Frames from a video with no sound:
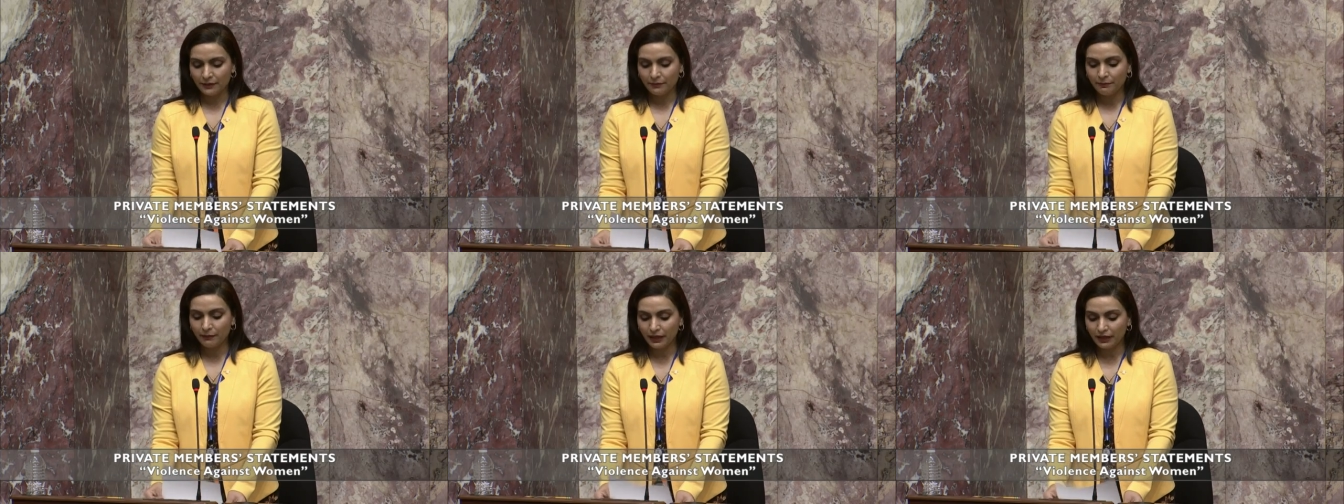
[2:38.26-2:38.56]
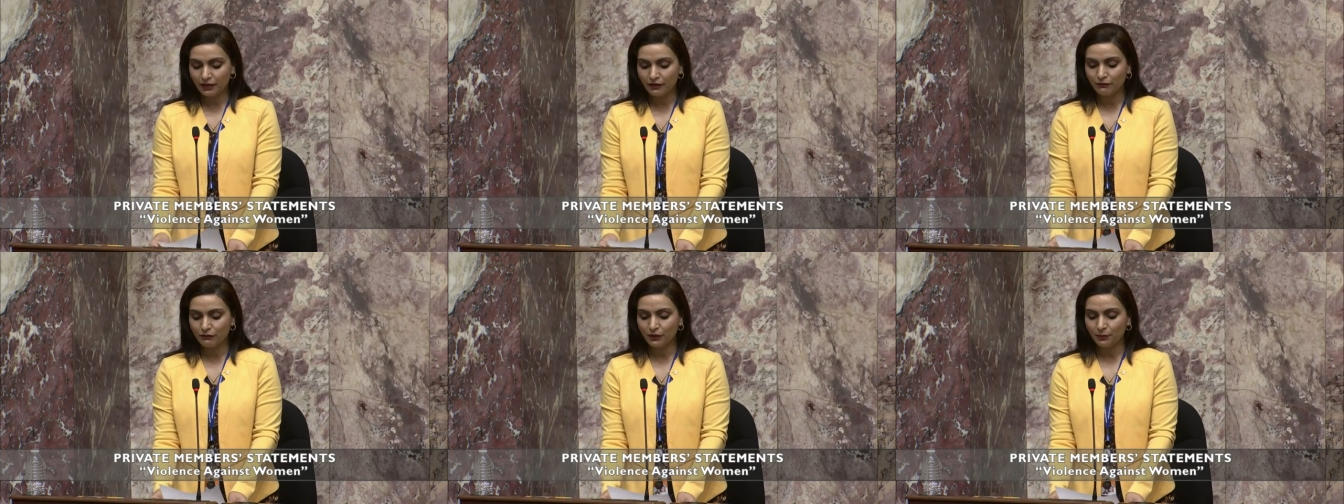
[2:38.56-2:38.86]

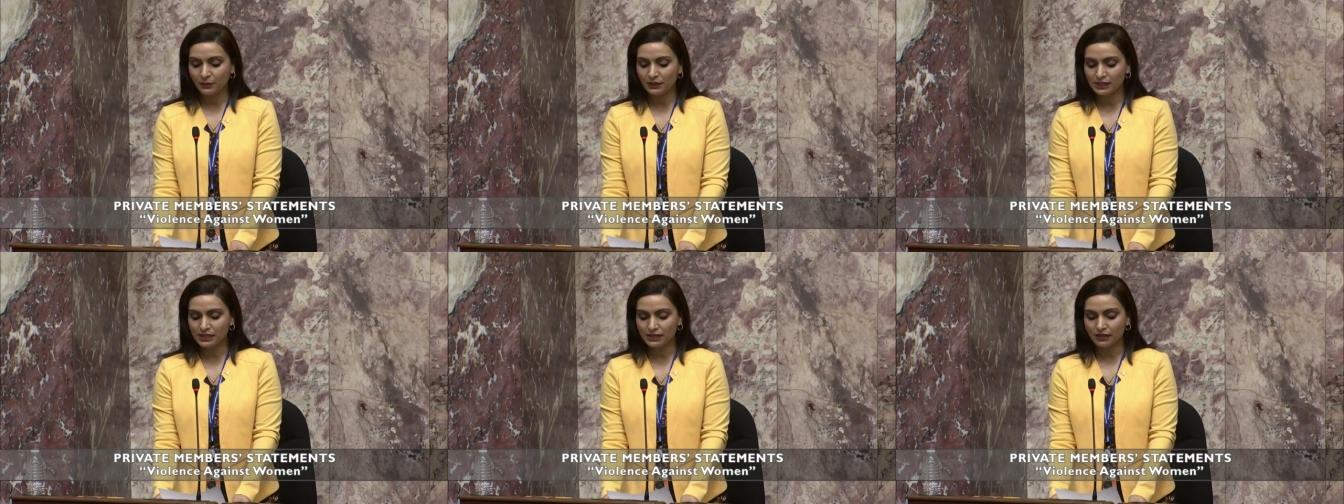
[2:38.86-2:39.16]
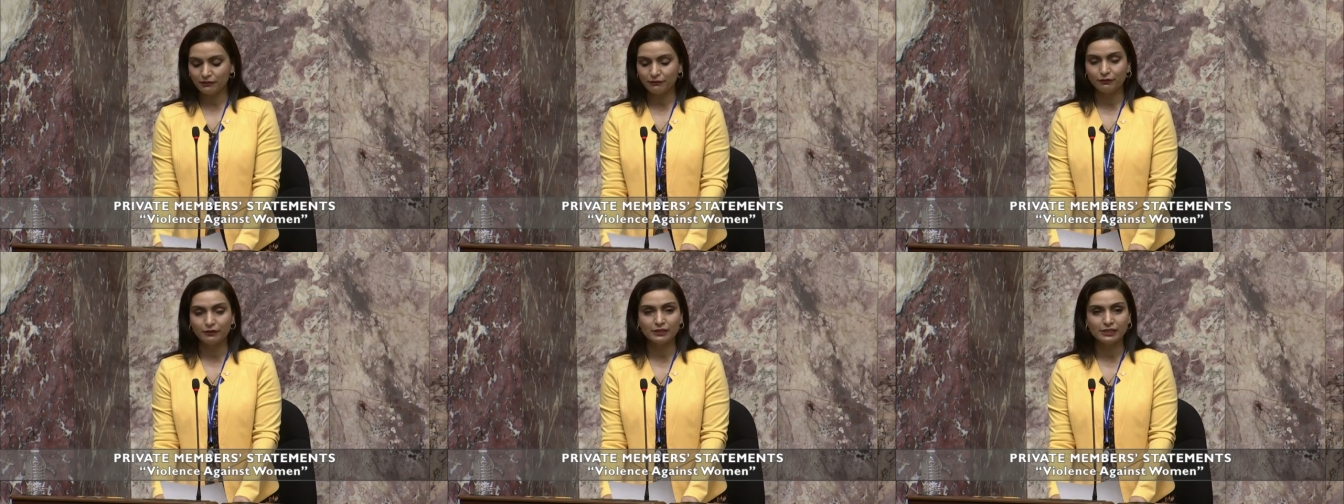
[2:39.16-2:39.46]
Many women
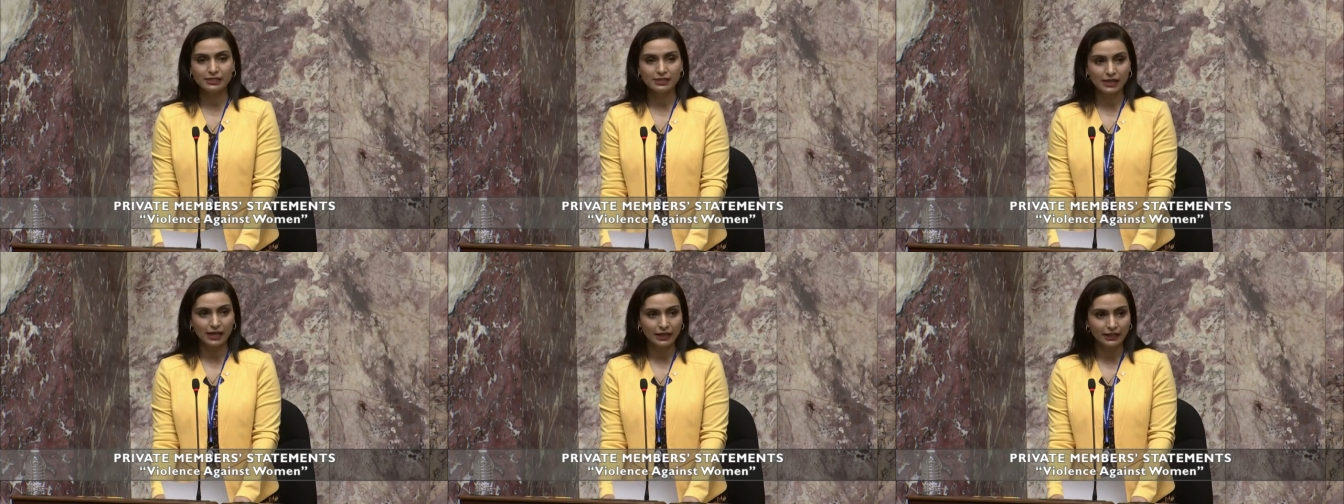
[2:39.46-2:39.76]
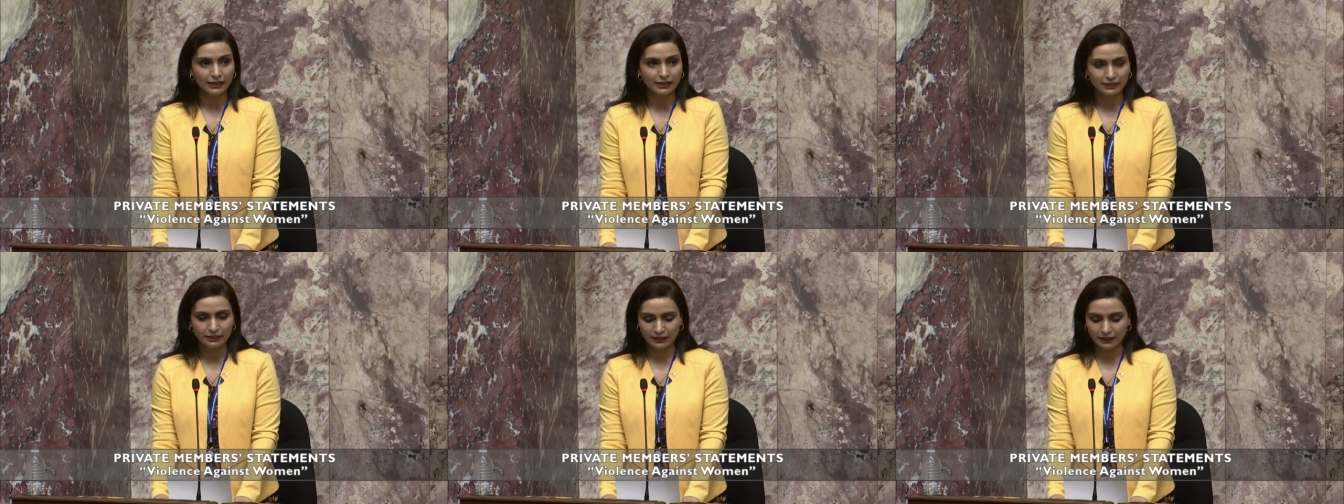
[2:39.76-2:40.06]
suffer
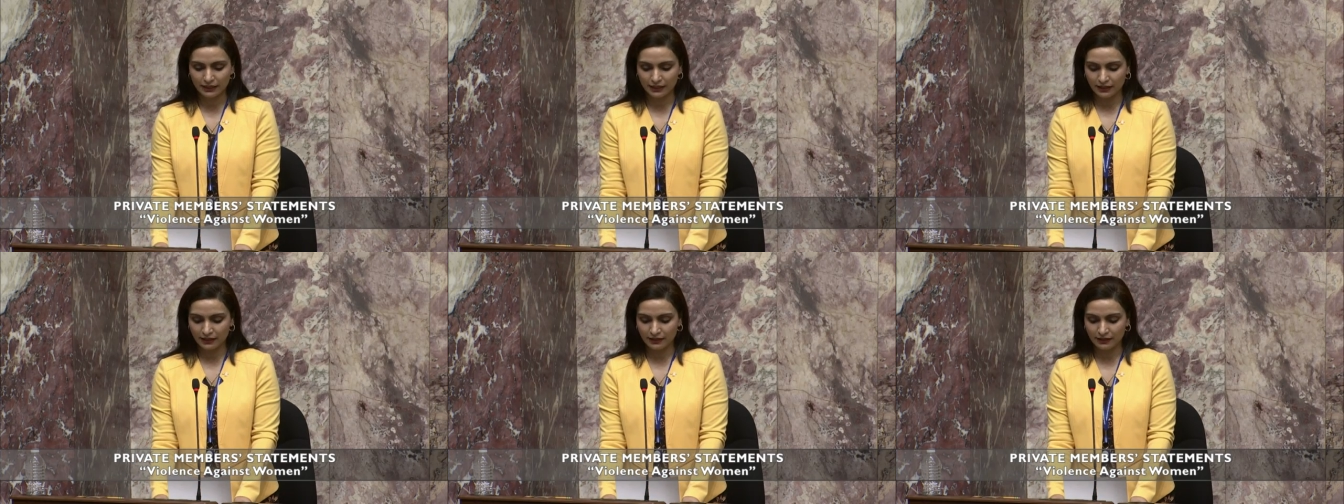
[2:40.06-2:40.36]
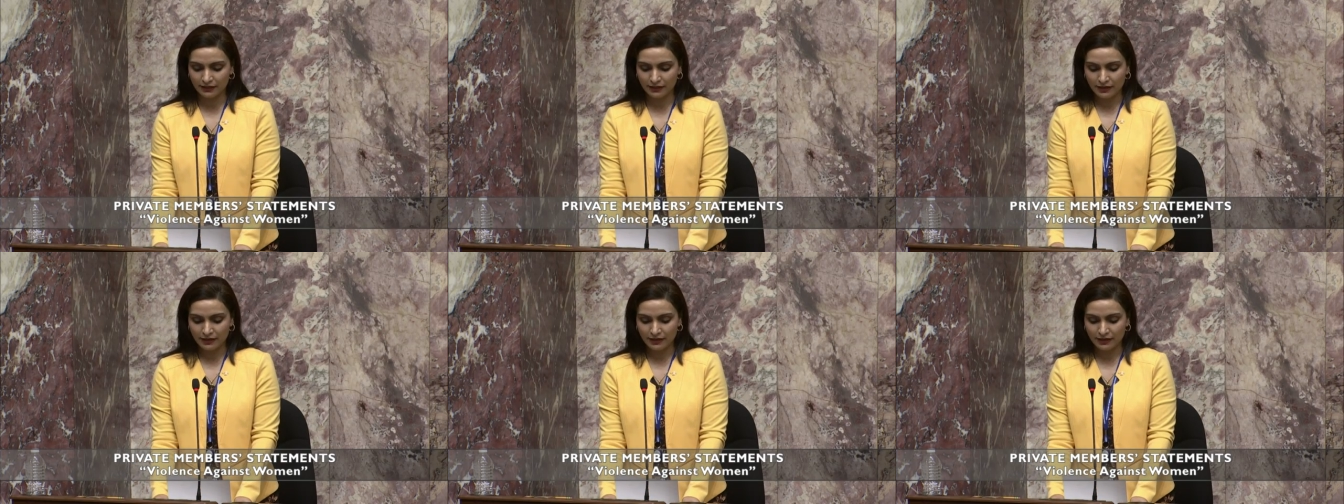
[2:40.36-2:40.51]
silently,